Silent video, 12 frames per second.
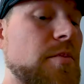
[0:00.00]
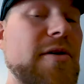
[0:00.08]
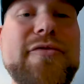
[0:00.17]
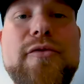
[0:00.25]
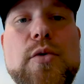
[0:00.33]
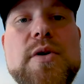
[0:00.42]

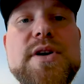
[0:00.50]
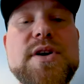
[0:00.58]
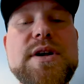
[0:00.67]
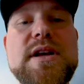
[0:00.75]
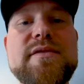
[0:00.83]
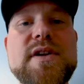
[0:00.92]
Before
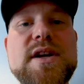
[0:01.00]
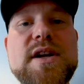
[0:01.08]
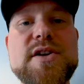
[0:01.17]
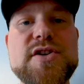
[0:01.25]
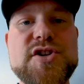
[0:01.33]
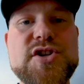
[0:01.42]
you're even
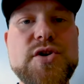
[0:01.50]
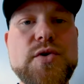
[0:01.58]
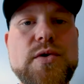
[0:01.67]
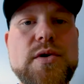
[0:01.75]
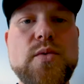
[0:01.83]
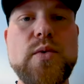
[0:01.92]
going to
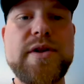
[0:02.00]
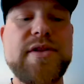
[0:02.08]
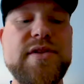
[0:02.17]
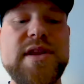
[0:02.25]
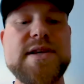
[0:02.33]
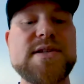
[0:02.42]
shoot
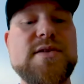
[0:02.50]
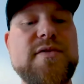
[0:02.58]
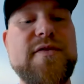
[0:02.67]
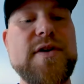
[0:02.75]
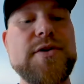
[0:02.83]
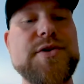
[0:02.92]
with this
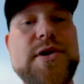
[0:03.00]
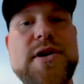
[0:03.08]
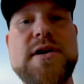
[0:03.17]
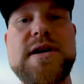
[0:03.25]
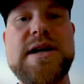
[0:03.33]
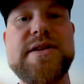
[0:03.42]

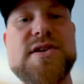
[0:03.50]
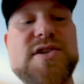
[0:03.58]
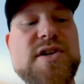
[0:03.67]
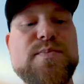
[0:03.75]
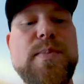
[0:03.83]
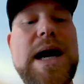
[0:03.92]
filter, and this
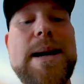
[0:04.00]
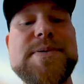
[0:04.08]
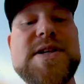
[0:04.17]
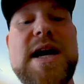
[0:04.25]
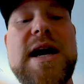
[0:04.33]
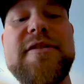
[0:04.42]
just
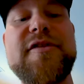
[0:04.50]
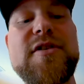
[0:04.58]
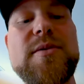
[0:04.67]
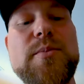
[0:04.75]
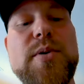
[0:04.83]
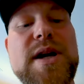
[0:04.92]
pops off
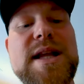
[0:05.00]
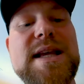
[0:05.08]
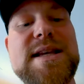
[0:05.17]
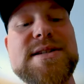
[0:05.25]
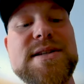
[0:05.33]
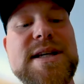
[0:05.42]
pretty
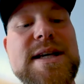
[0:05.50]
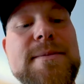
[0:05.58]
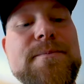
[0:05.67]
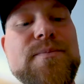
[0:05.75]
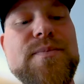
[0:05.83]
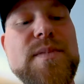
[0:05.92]
easily,